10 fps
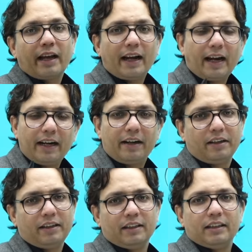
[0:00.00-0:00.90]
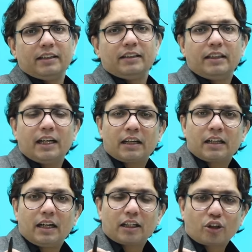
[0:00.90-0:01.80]
and the
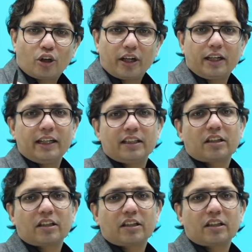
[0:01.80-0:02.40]
authorities,